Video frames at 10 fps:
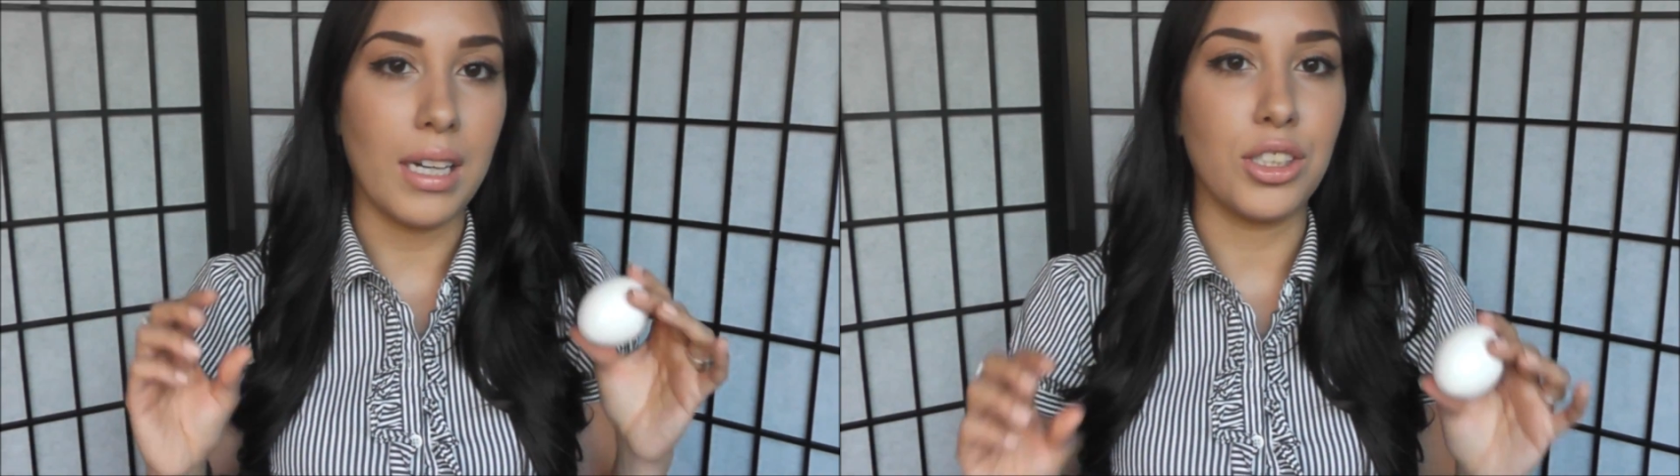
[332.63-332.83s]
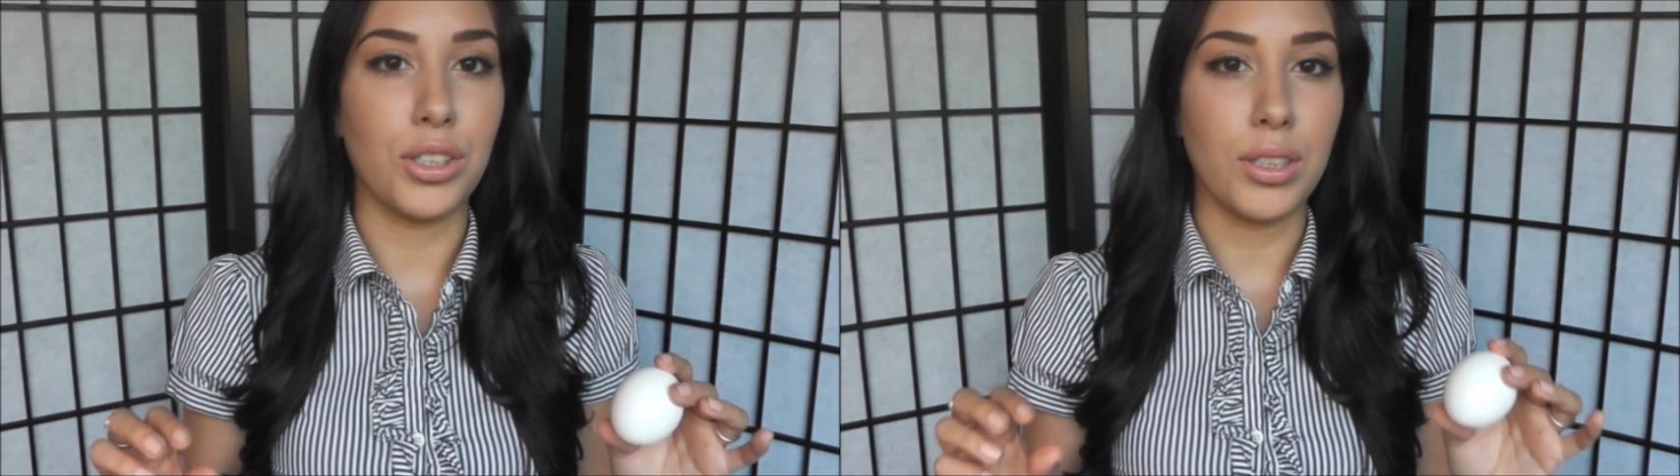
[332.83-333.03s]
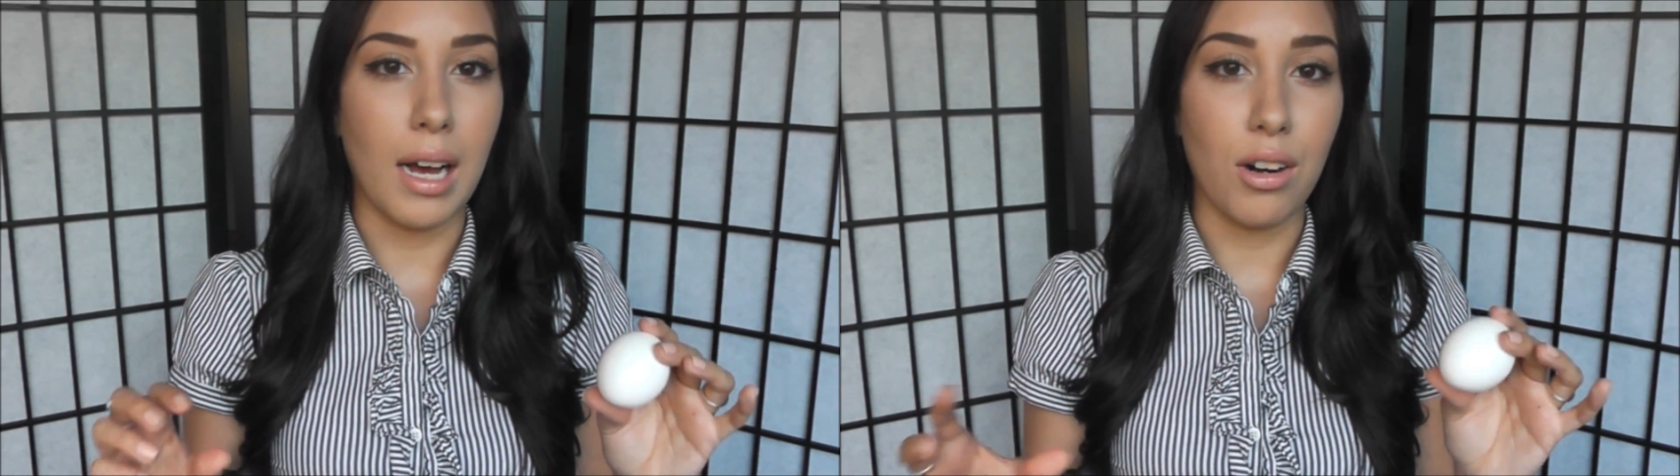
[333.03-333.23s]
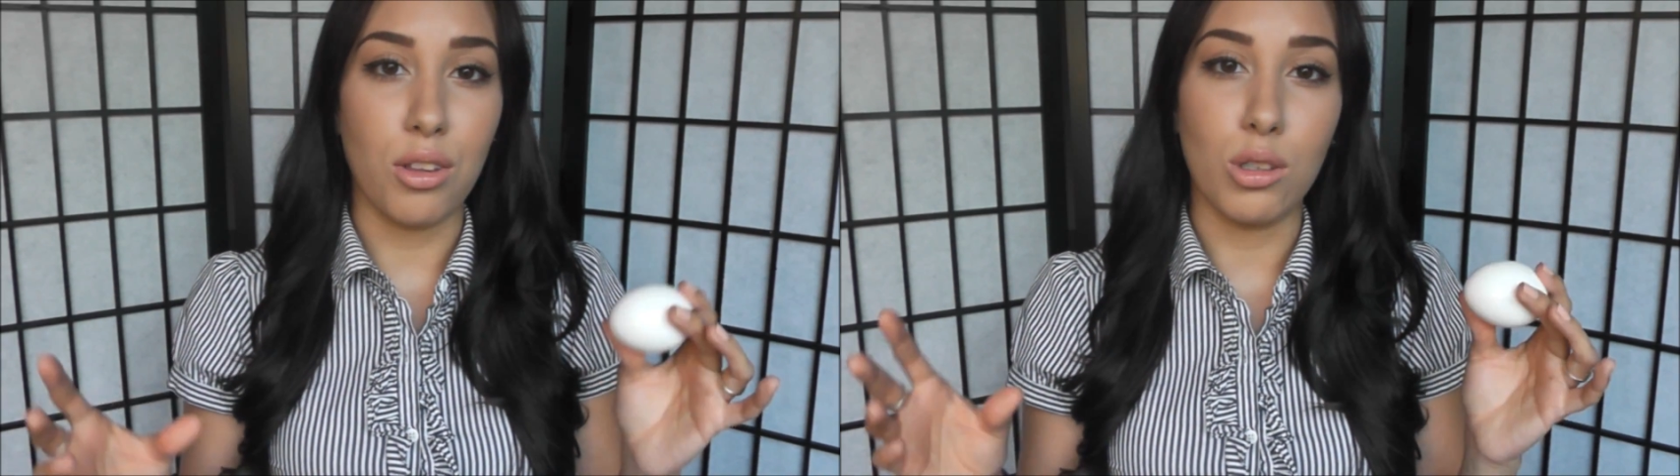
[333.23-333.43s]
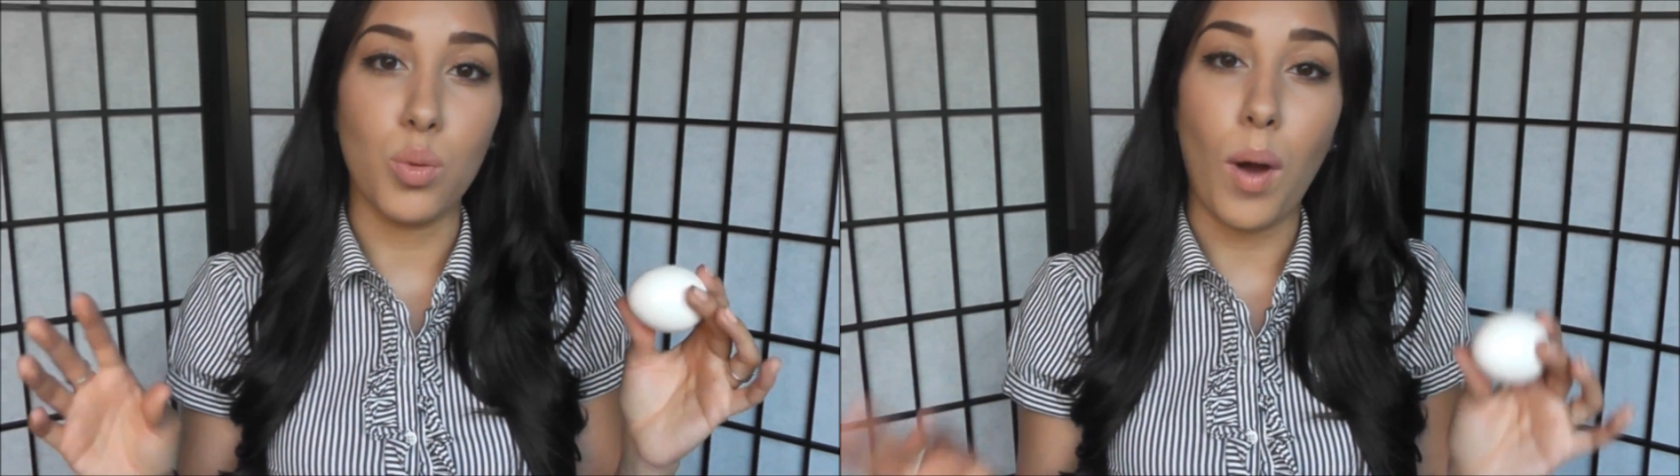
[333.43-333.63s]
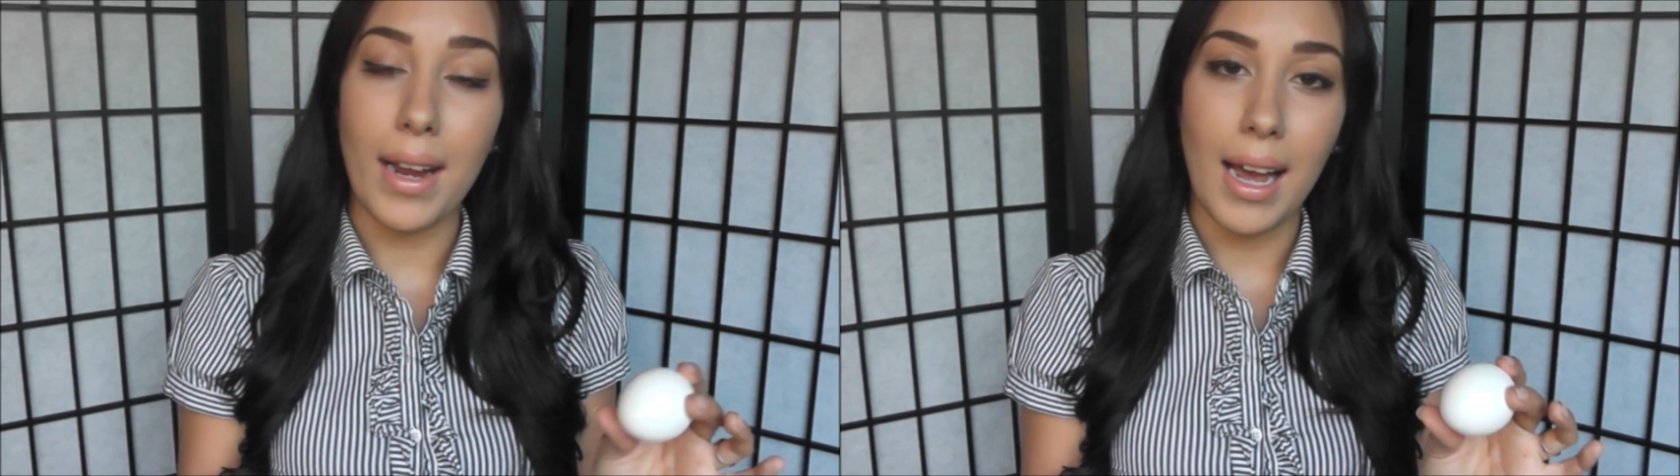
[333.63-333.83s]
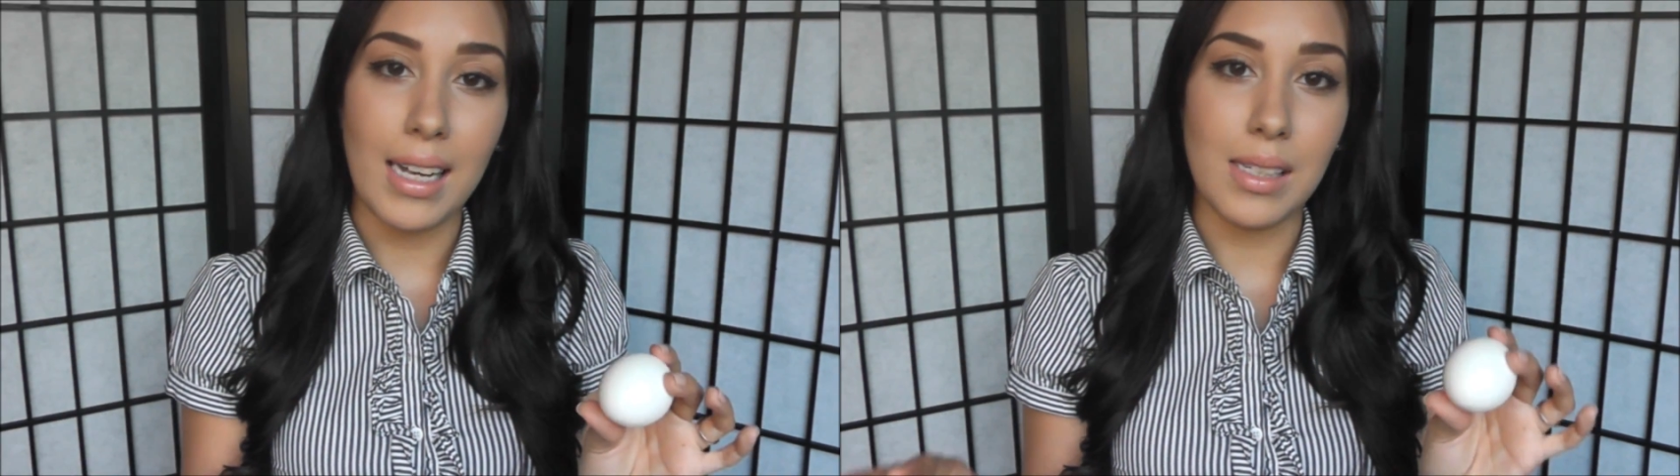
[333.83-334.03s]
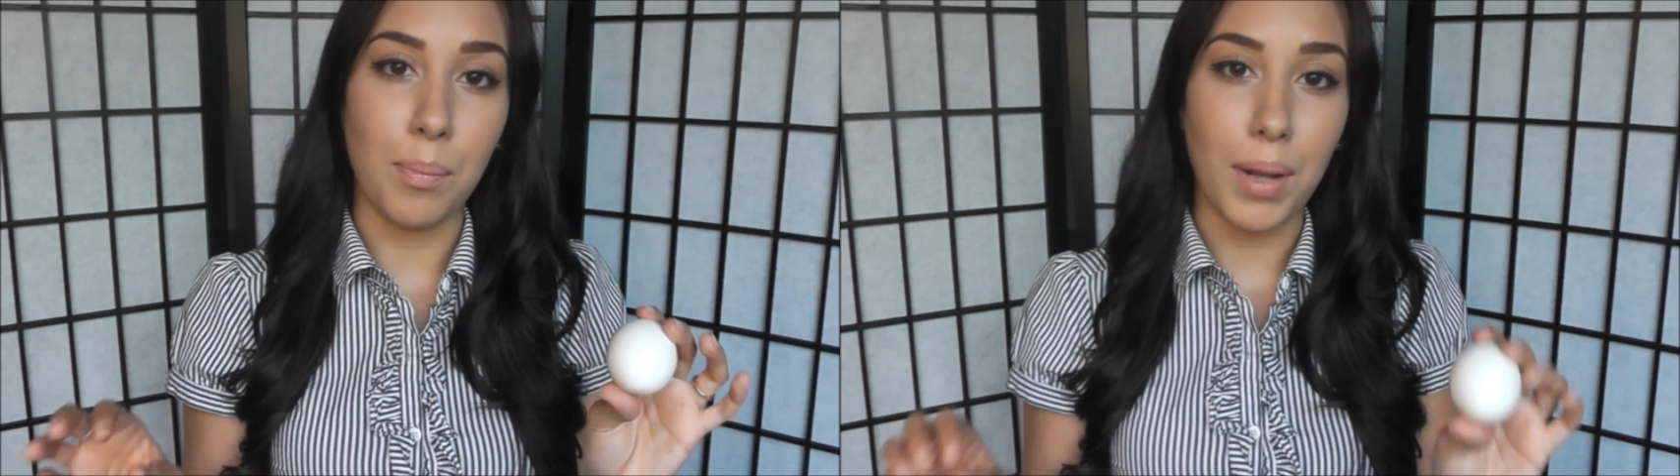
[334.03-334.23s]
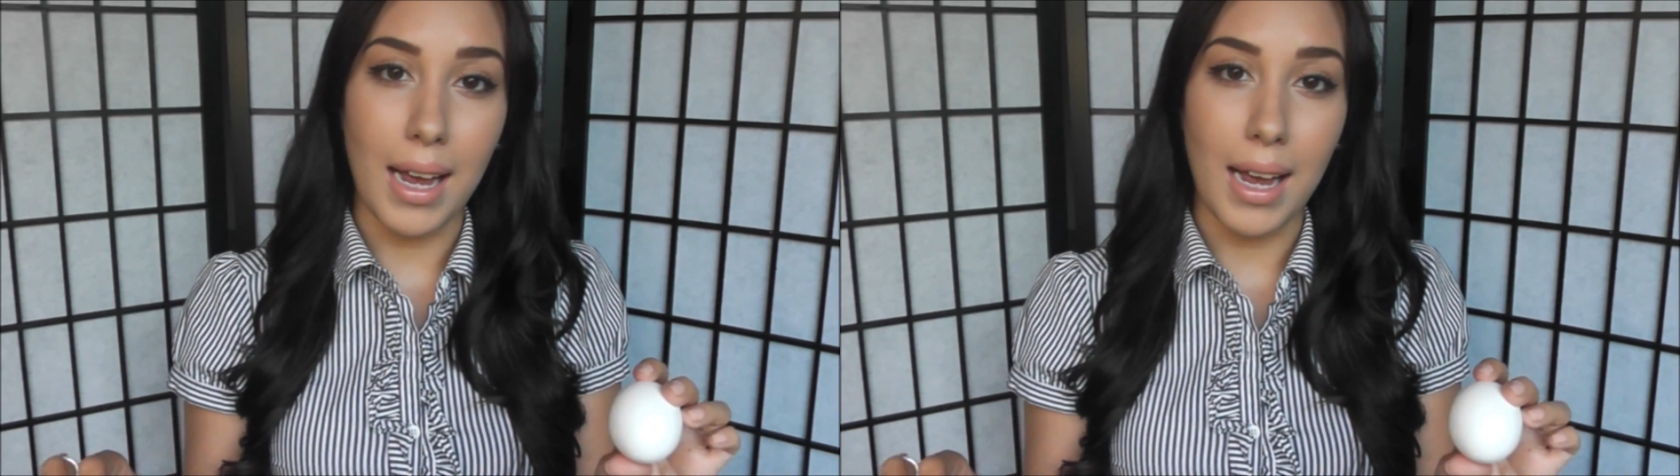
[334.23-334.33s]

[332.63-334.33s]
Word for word: that dirt out of those whiteheads and